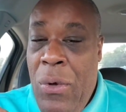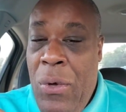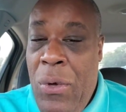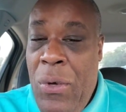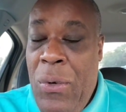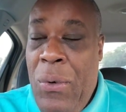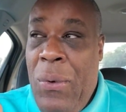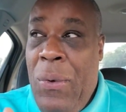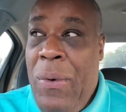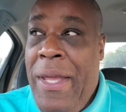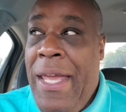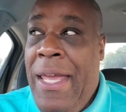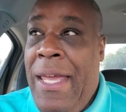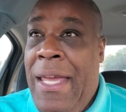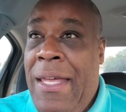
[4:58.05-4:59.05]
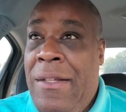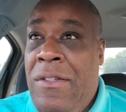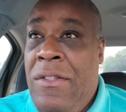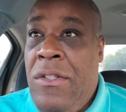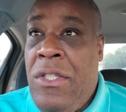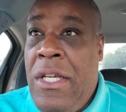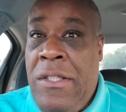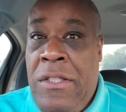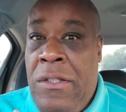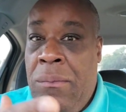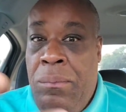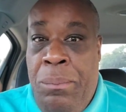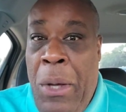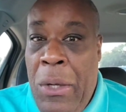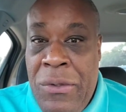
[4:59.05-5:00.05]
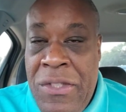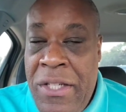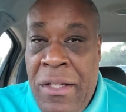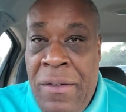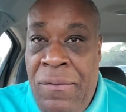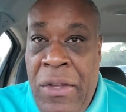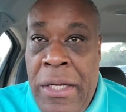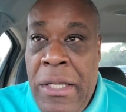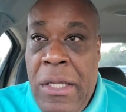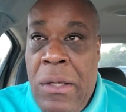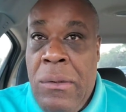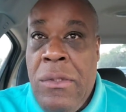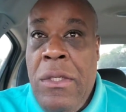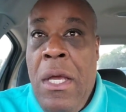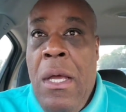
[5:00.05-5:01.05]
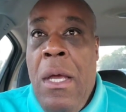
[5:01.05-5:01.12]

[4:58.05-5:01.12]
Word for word: who is just posting videos.